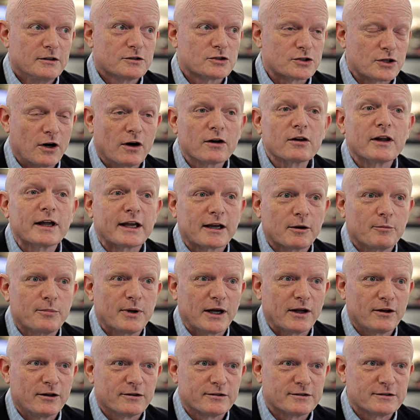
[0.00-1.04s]
strongly
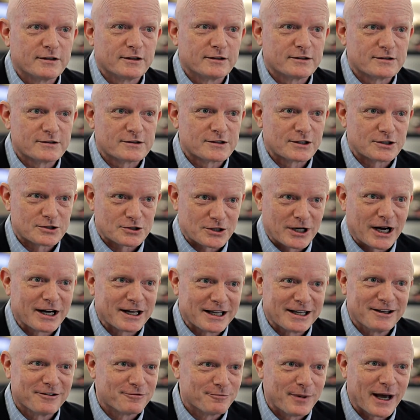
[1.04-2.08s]
compelled to try
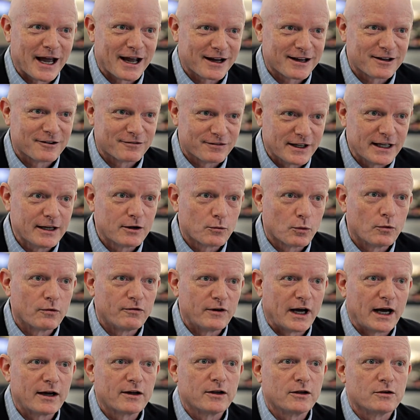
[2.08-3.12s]
to give back of equal
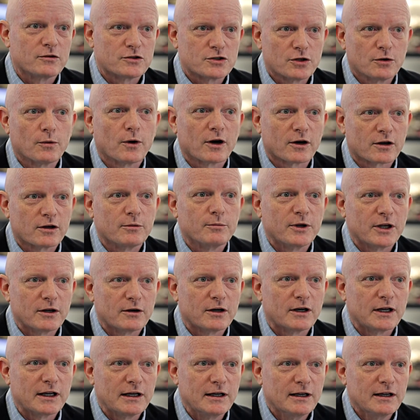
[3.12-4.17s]
value to our
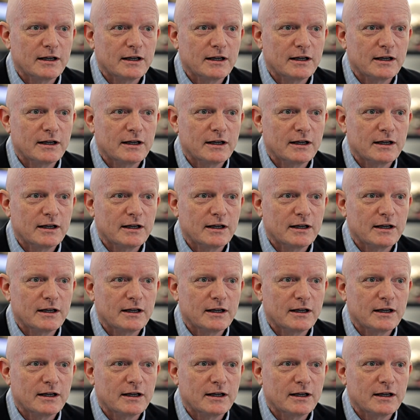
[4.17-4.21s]
community.